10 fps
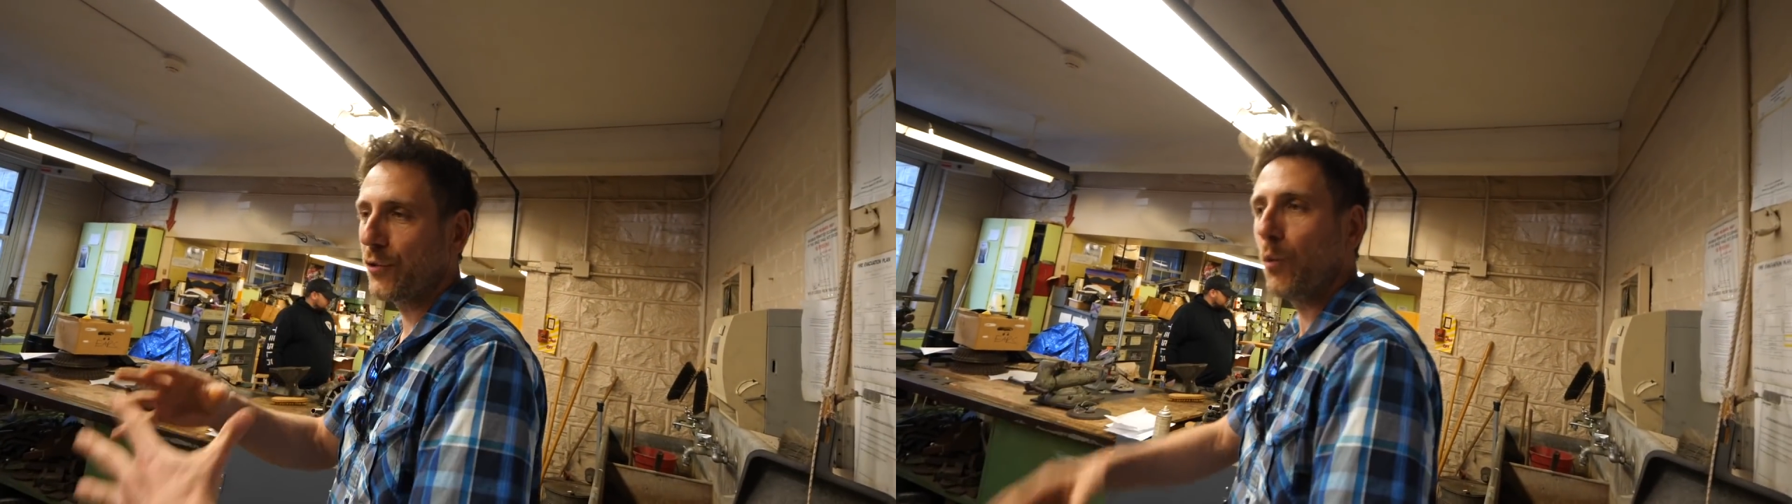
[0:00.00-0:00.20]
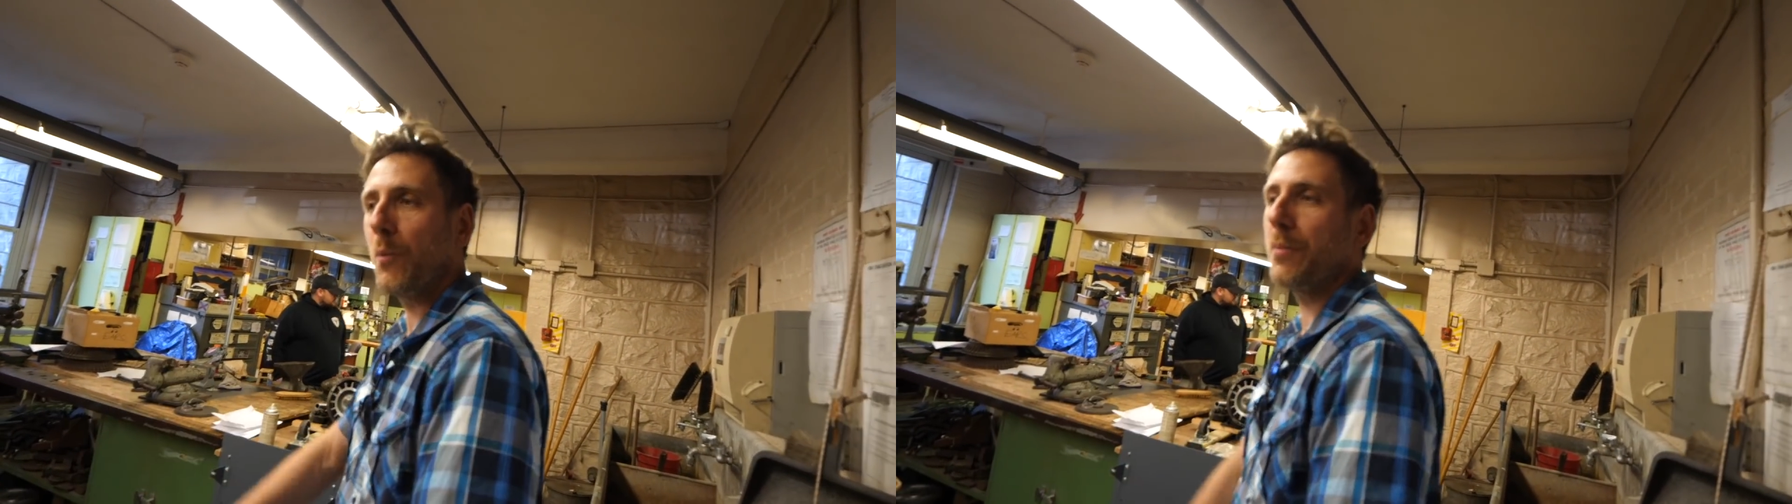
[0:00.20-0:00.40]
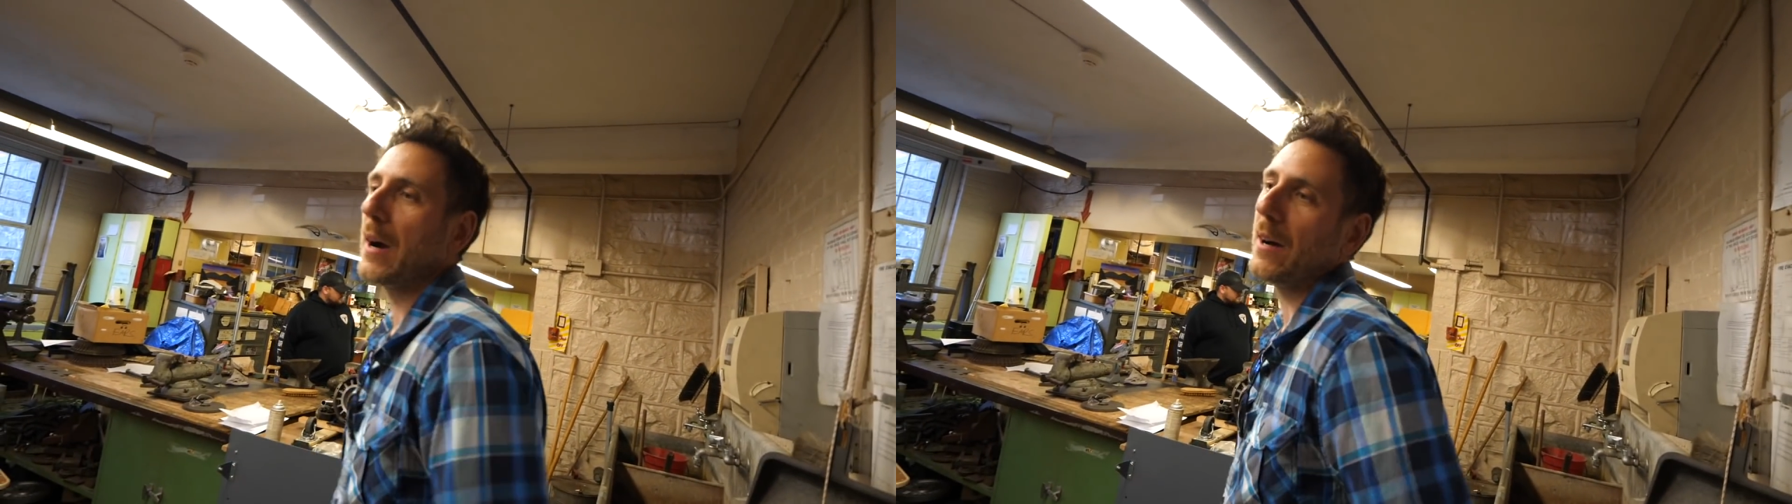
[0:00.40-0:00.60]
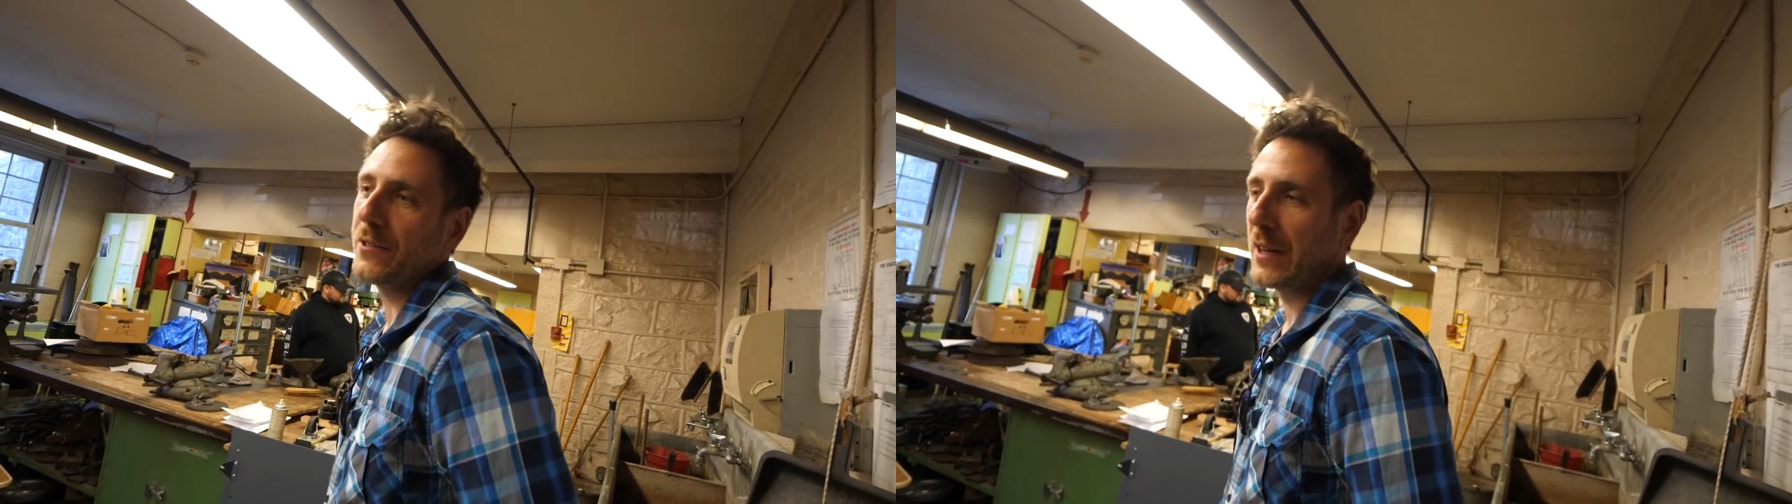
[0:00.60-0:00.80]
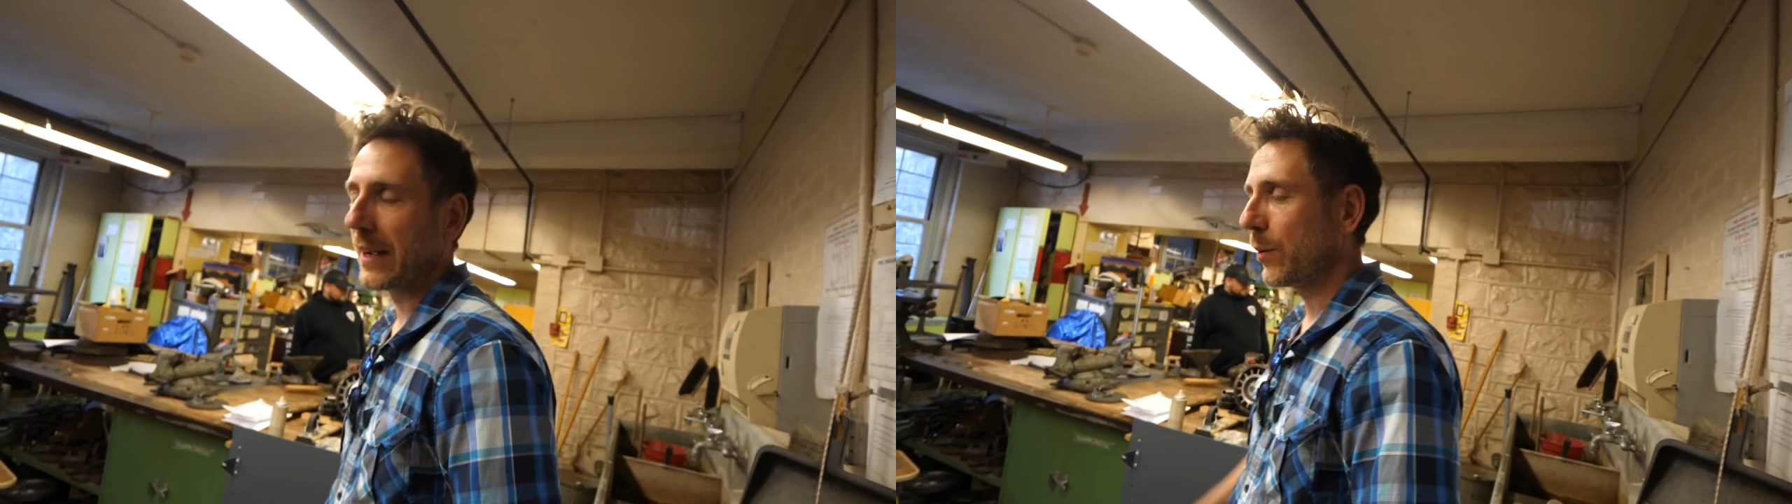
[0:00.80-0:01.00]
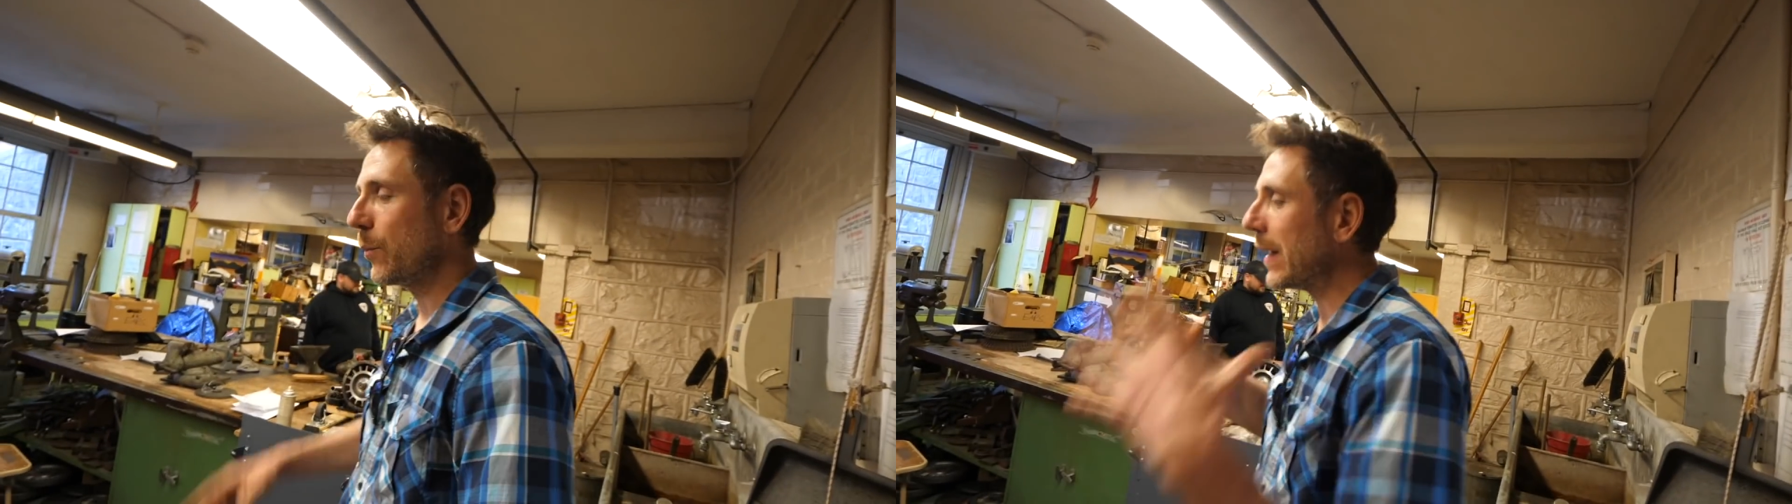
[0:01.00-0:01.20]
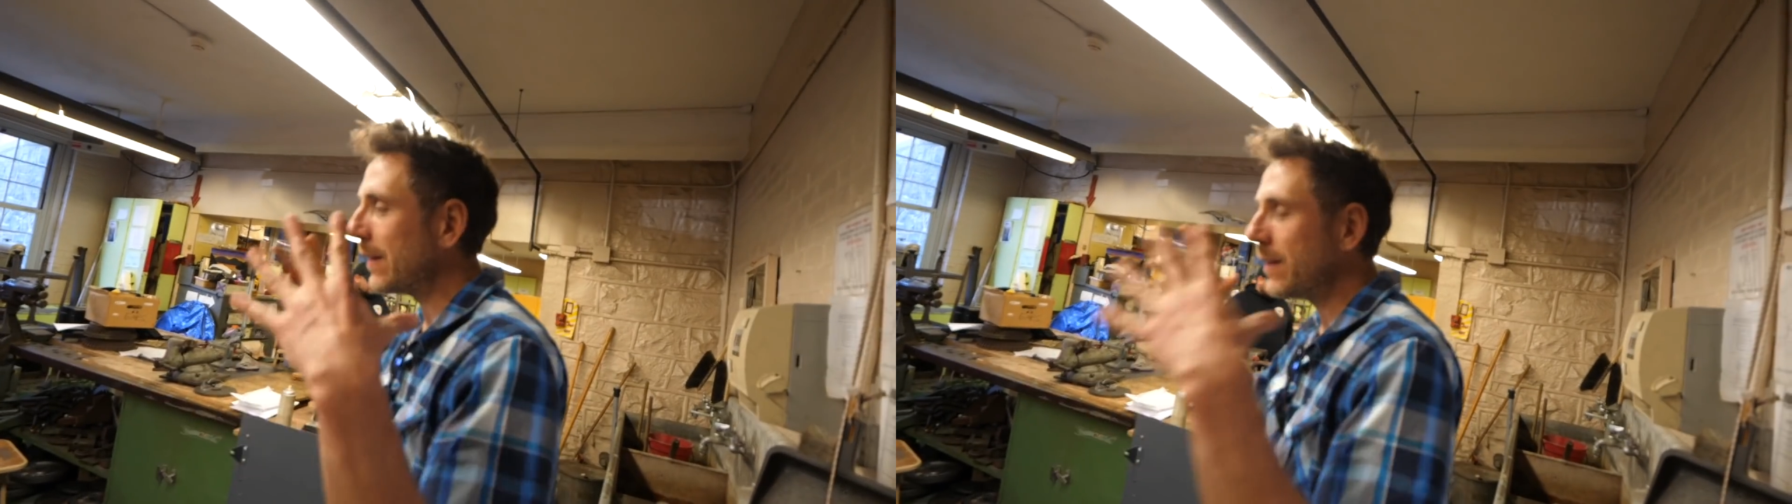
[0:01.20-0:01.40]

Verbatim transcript: school project. We went